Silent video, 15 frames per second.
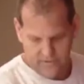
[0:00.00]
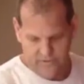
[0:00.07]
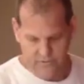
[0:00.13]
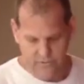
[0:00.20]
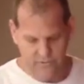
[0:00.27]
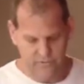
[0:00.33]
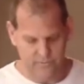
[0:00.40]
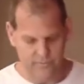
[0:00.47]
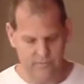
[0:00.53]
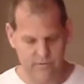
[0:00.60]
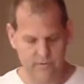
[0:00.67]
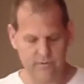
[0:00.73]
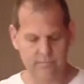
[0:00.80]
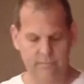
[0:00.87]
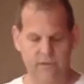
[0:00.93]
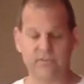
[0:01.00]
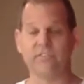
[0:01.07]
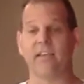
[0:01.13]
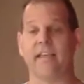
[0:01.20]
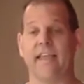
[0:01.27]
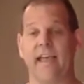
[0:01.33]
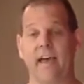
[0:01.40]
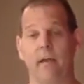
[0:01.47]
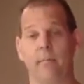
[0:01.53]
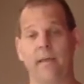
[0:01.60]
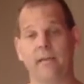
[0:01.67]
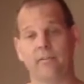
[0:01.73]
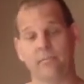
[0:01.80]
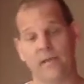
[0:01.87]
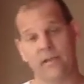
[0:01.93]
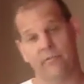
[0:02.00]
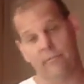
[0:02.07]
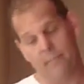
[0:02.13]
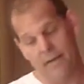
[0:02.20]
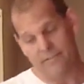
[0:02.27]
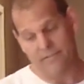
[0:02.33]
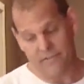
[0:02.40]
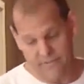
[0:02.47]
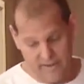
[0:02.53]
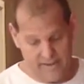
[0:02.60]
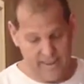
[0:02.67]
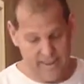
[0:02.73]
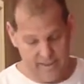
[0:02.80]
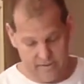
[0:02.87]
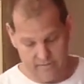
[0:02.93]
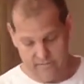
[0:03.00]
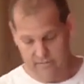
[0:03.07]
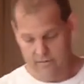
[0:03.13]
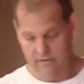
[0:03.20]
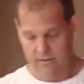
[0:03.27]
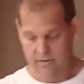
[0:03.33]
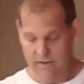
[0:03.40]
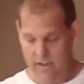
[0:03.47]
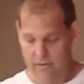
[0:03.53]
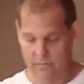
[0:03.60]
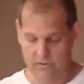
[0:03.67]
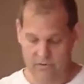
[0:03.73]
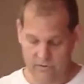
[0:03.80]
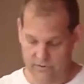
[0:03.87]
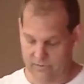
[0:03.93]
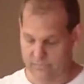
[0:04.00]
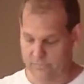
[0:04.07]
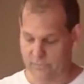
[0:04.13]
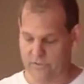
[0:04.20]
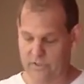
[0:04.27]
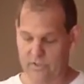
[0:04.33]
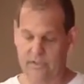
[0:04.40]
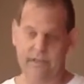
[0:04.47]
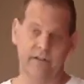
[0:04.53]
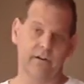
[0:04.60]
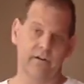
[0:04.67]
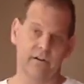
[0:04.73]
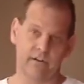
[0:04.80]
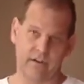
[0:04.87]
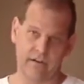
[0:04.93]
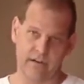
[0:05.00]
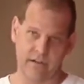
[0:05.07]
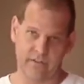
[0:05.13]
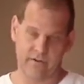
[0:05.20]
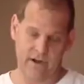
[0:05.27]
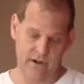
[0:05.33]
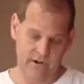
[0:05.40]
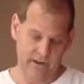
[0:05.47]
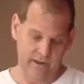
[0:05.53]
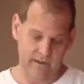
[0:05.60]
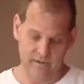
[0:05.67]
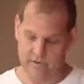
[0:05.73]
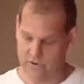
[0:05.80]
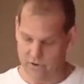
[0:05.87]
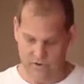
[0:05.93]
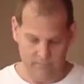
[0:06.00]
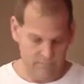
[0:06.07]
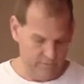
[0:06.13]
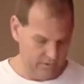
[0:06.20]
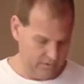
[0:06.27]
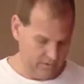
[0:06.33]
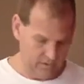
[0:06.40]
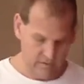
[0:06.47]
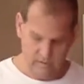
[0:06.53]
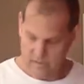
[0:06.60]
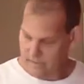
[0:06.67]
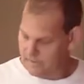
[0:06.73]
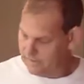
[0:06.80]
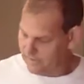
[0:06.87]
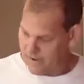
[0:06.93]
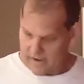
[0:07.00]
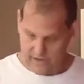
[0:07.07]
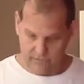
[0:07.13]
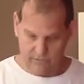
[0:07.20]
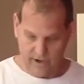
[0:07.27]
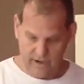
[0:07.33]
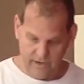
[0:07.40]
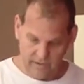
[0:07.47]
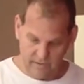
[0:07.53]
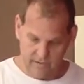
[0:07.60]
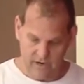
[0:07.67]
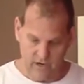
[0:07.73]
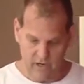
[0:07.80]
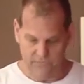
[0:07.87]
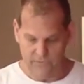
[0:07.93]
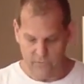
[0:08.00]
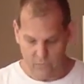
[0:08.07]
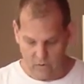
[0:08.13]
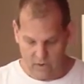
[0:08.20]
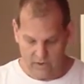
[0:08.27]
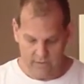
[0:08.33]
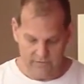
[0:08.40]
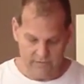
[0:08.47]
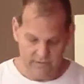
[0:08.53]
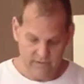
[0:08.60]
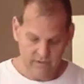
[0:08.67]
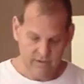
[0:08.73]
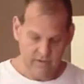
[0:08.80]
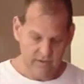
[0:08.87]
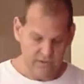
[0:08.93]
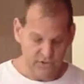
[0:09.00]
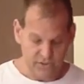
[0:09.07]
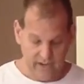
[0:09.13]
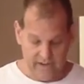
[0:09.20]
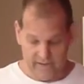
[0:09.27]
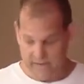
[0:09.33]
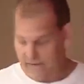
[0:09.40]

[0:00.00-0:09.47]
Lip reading: to do as much as I can and make as big of a mess as I can. I would do this much cleaner on another area. You could put the dye right in there if you want and shake